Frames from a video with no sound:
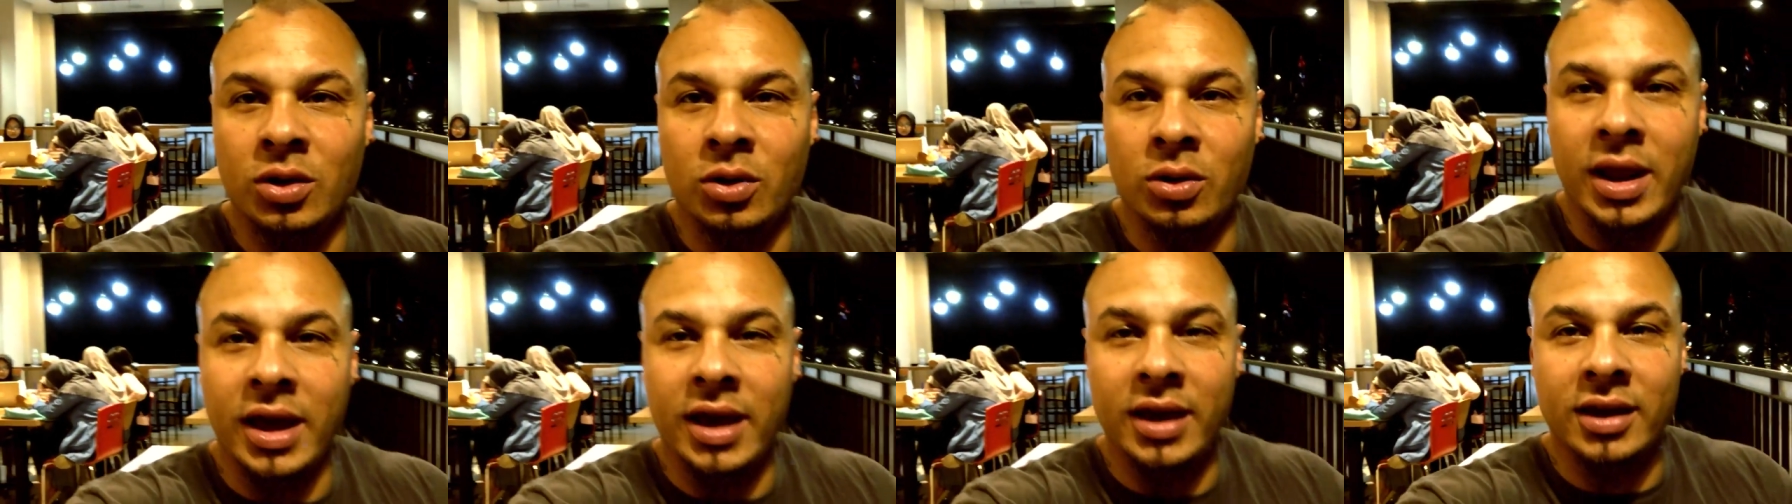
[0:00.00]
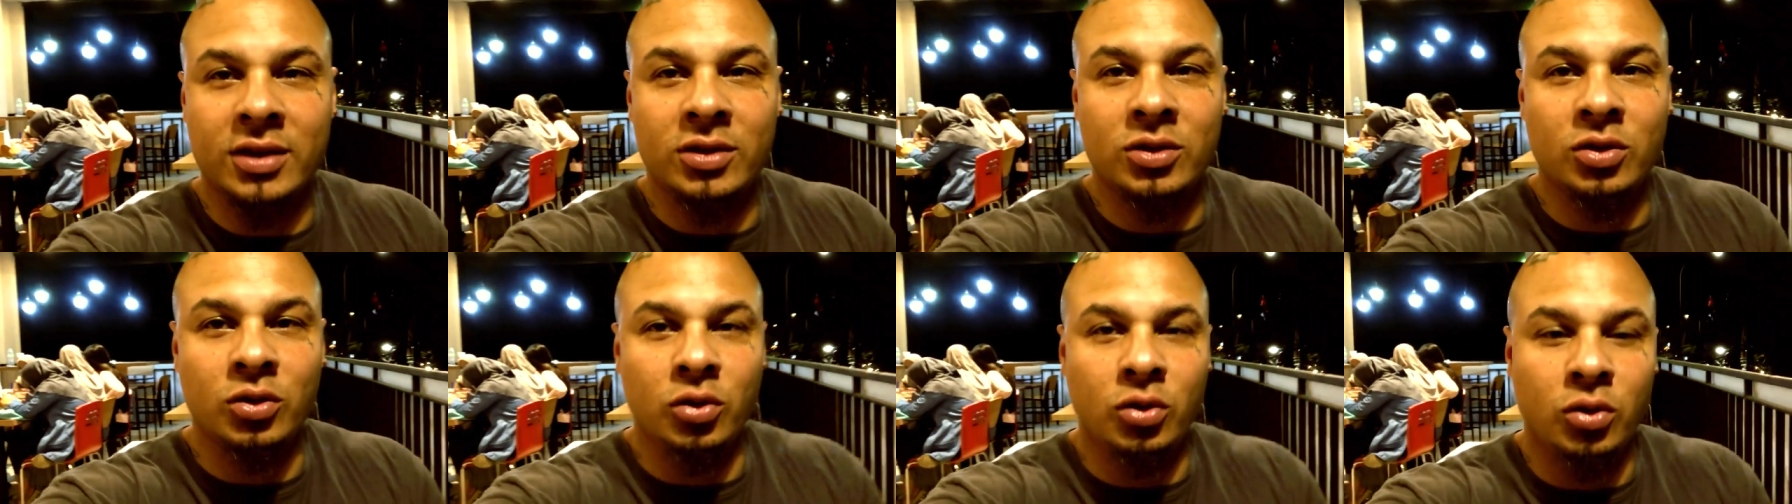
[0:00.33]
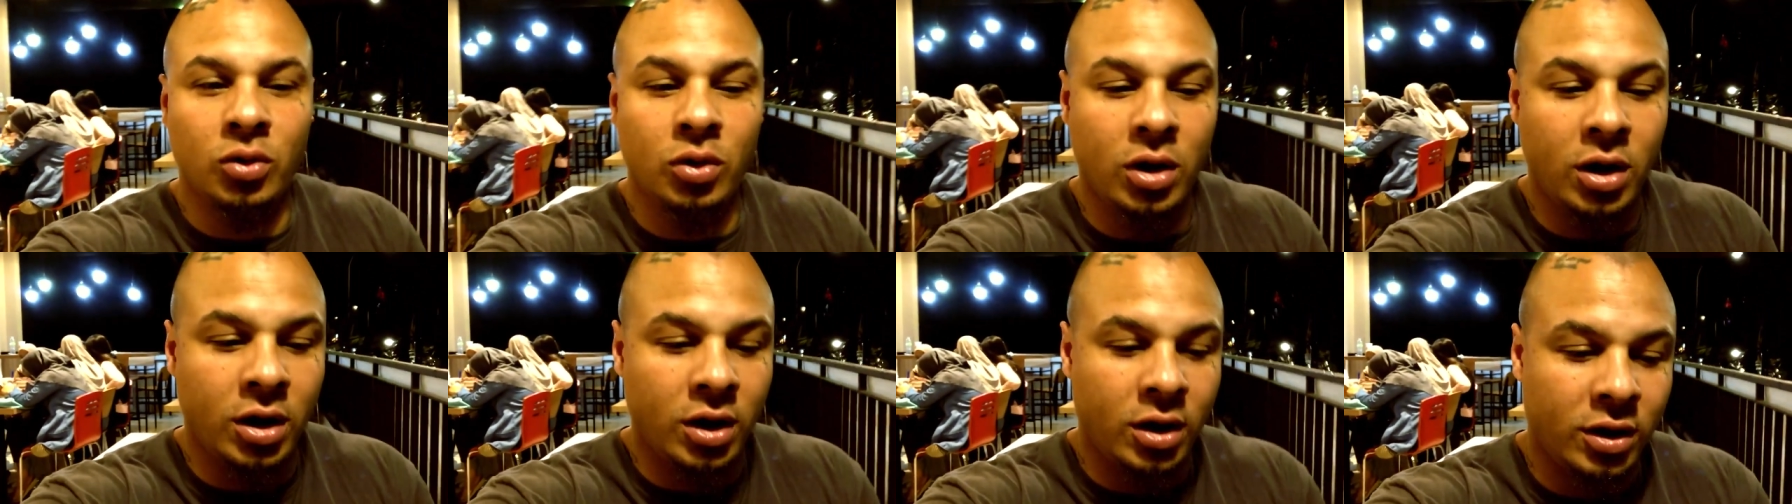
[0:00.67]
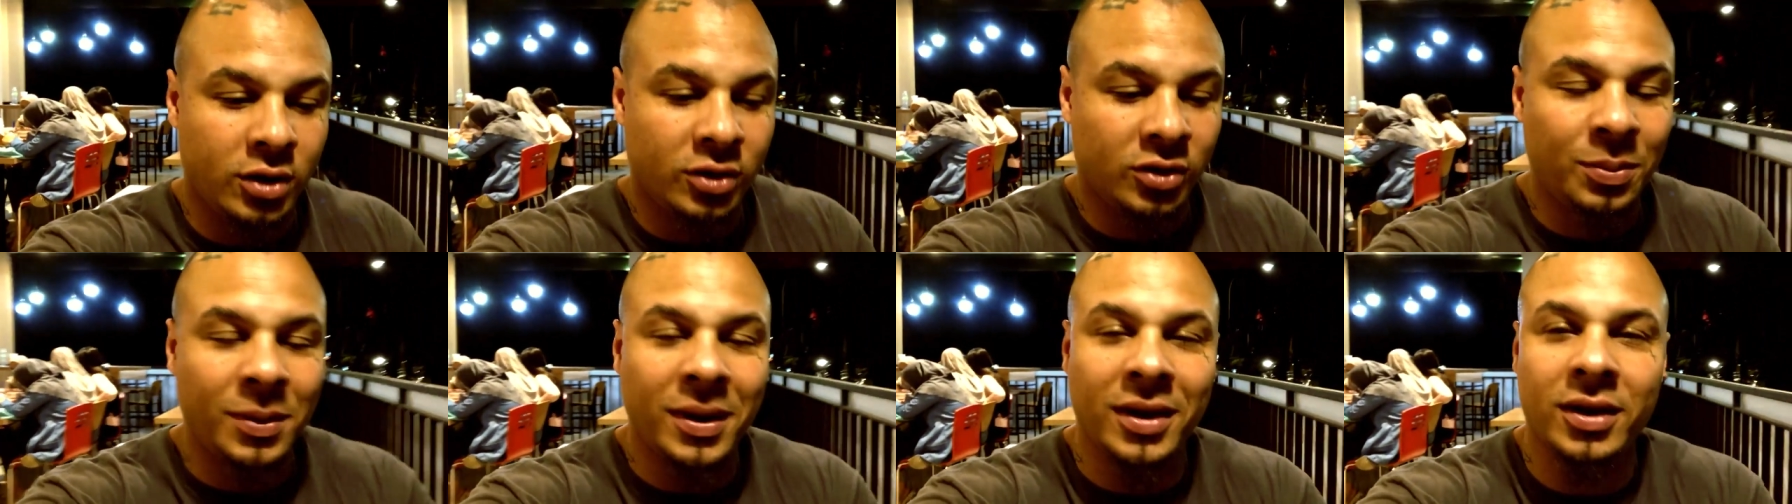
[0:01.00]
don't like
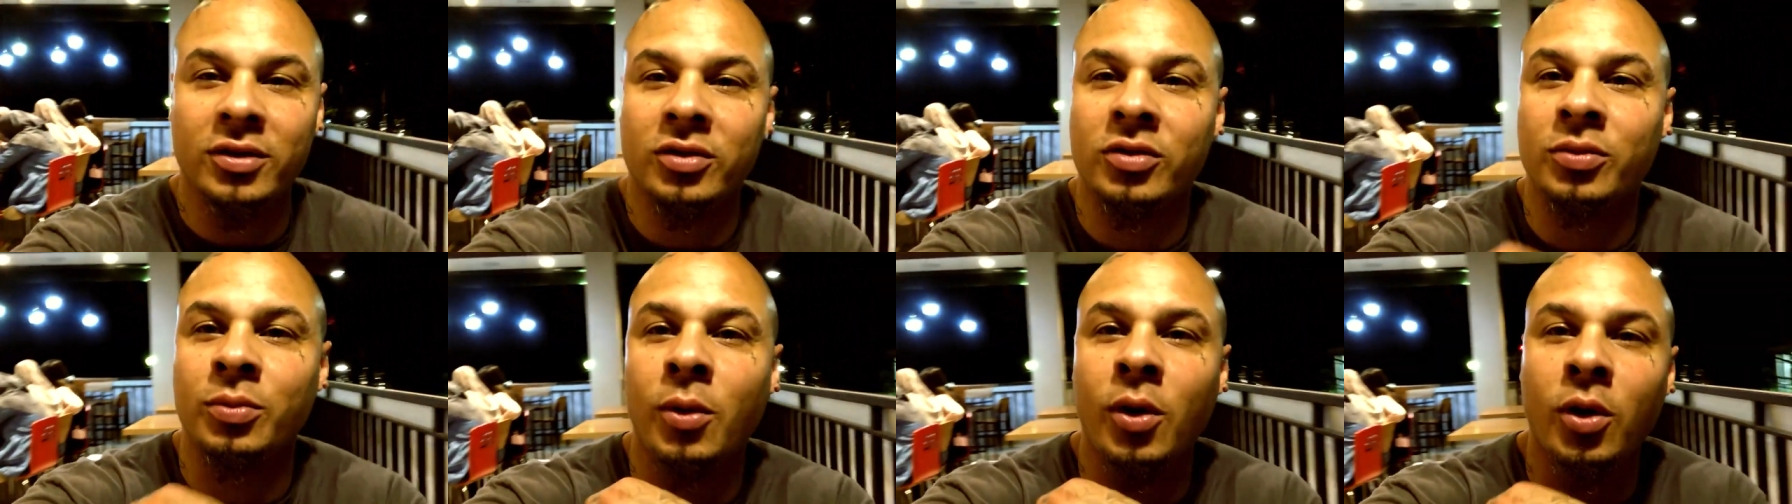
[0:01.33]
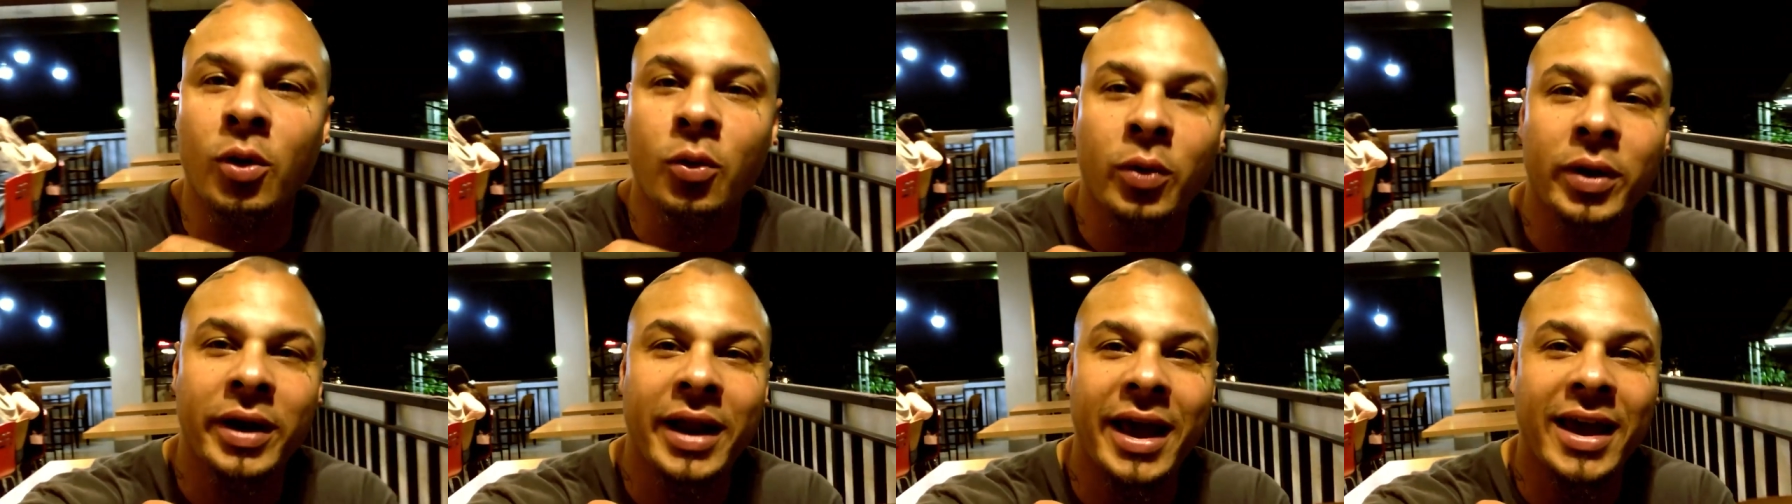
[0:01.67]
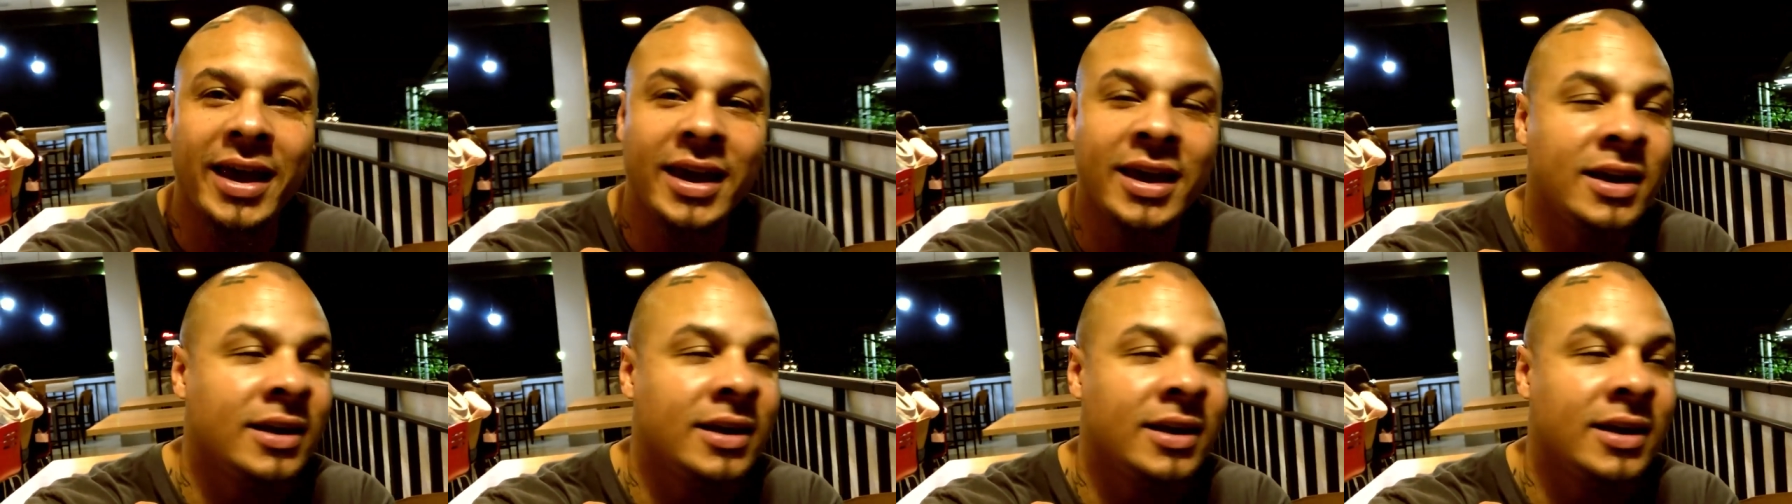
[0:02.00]
to smell the smoke when I